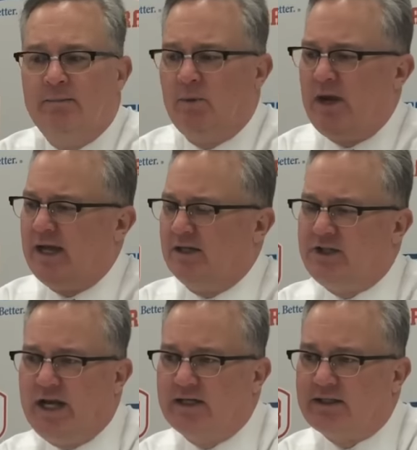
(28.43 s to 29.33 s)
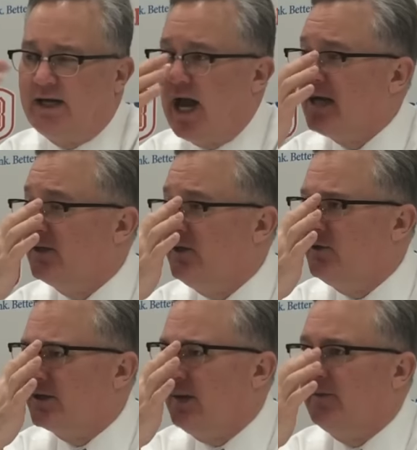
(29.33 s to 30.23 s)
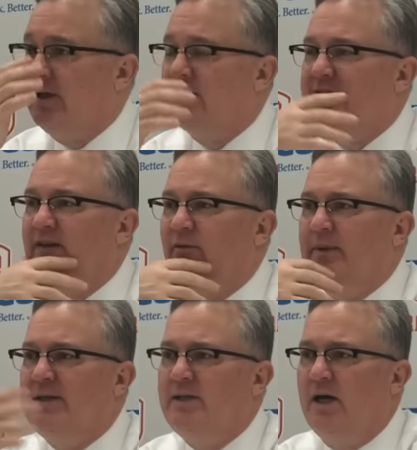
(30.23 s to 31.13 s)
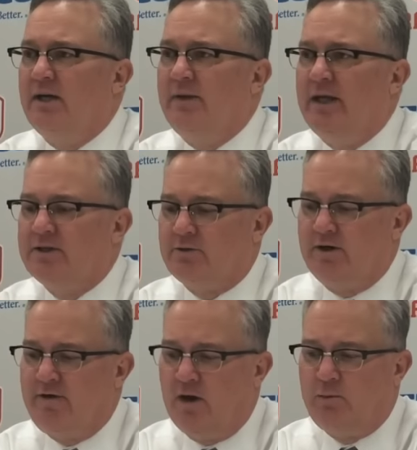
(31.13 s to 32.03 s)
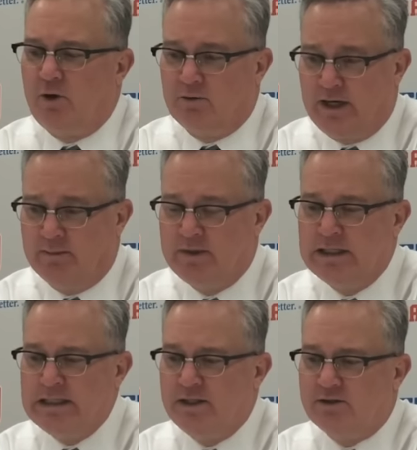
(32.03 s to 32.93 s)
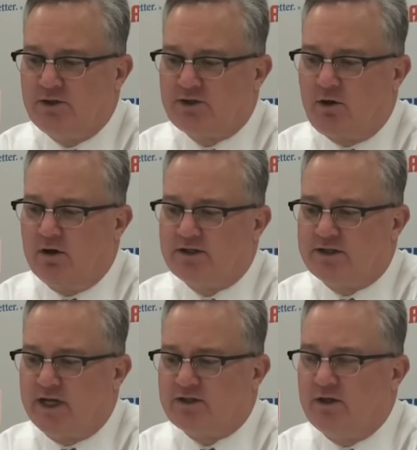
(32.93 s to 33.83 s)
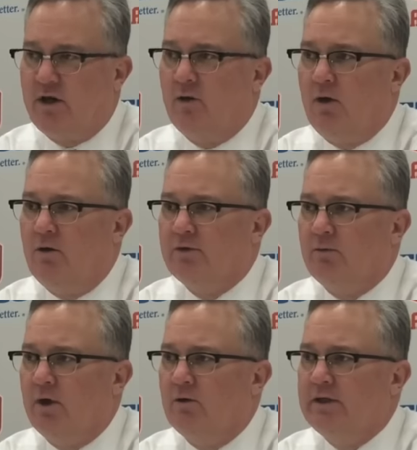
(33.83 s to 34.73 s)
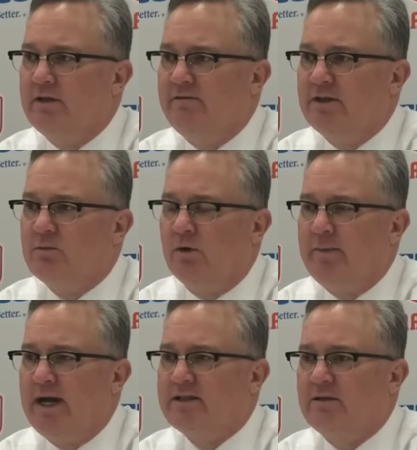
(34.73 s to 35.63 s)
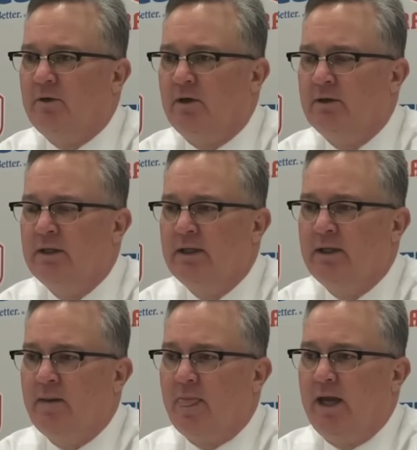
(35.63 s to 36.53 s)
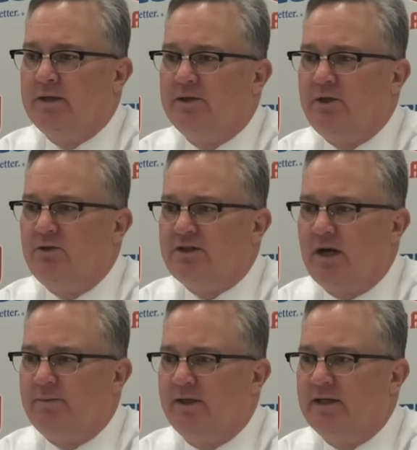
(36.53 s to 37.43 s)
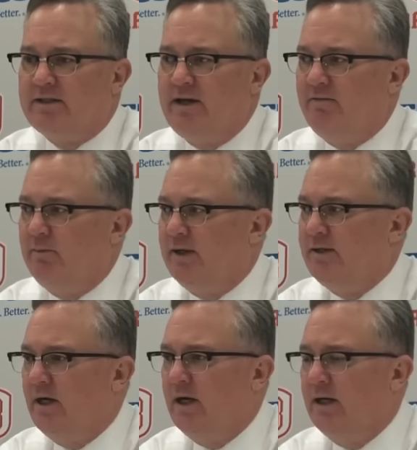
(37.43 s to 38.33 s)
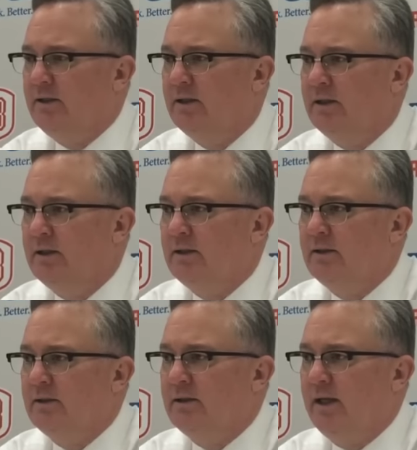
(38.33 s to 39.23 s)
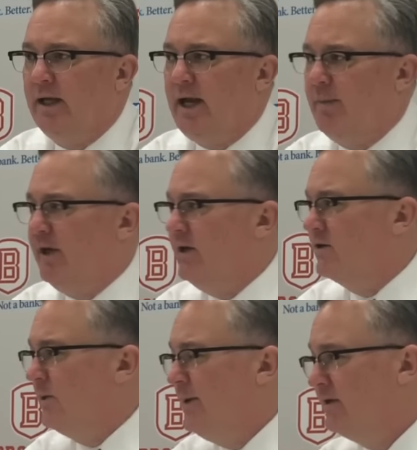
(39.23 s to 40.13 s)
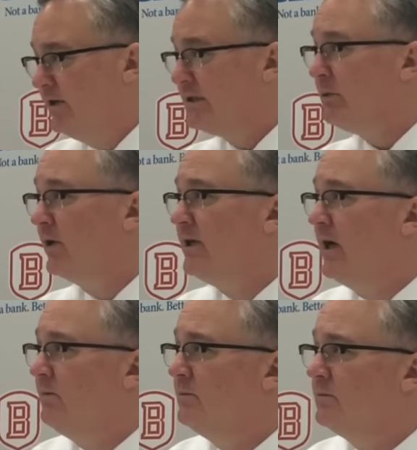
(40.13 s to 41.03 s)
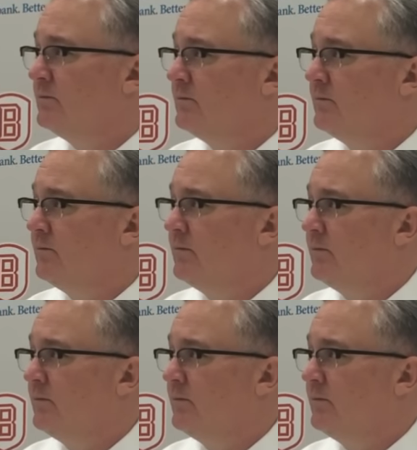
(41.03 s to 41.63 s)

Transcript: And we had a chance tonight to do something that's never been done in the history of our program, to start 6-0 on the road in Division I basketball, and to do something that's never been done in how many years we've been Division I, Tom?